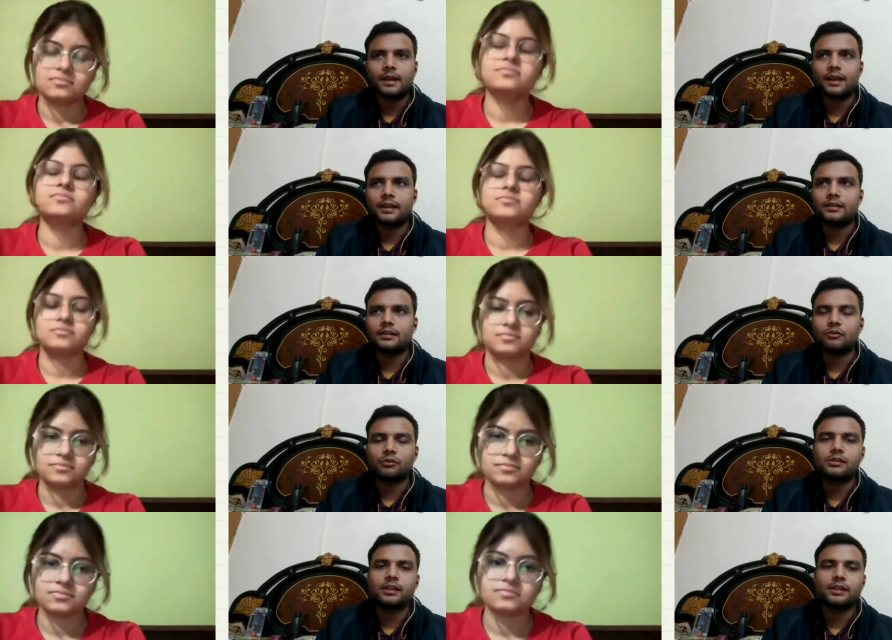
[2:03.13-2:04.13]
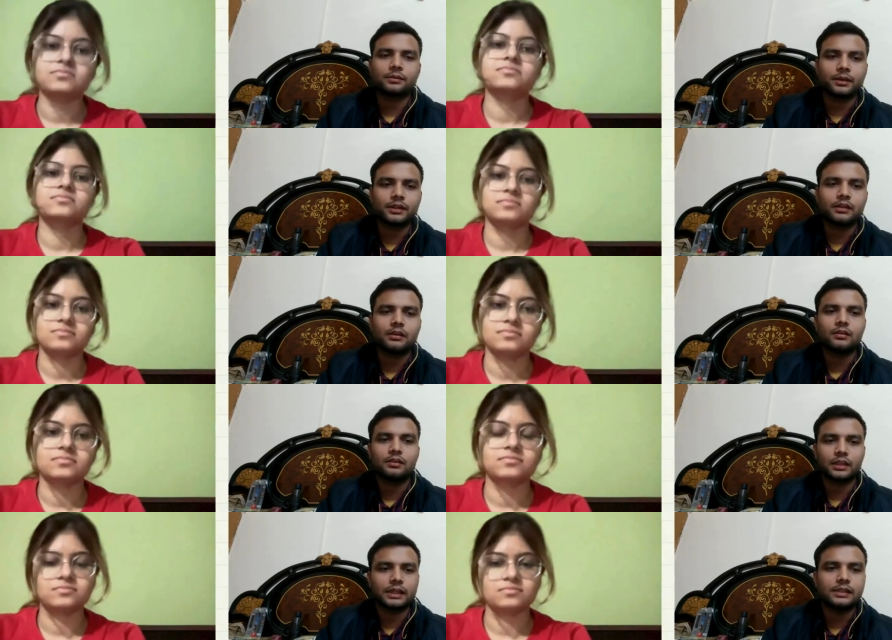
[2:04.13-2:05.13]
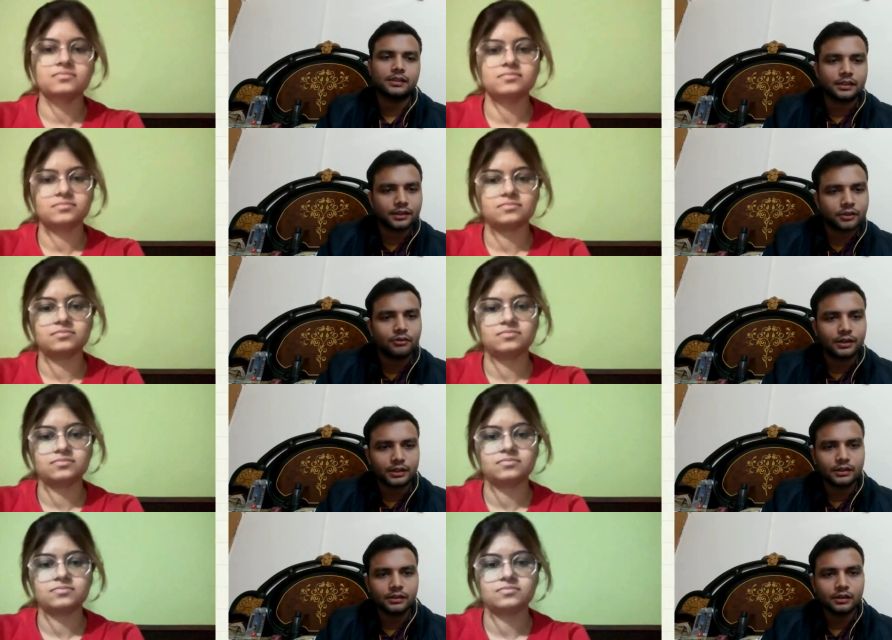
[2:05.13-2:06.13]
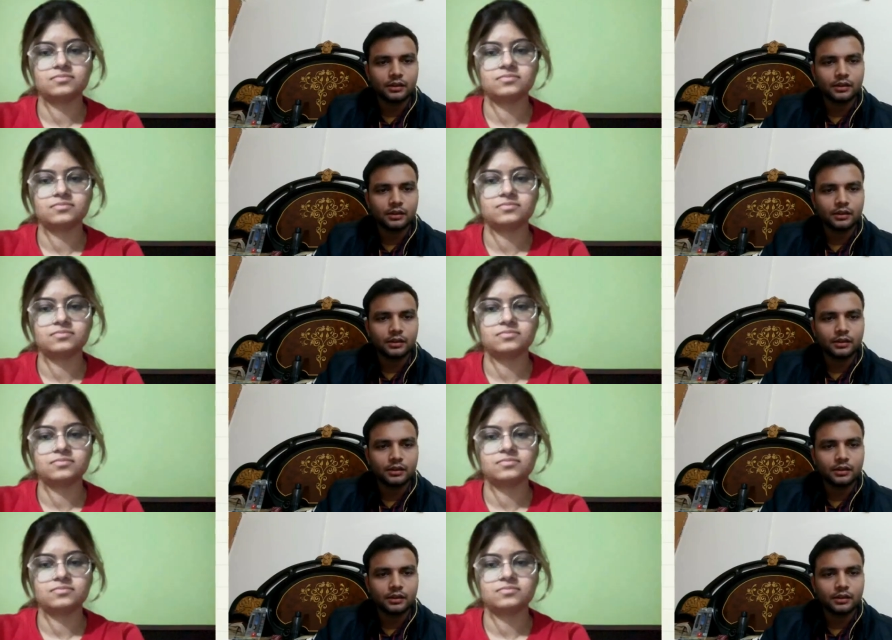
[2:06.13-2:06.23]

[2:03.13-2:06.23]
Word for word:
Speaker 1: and the notes that they made, the links that they curated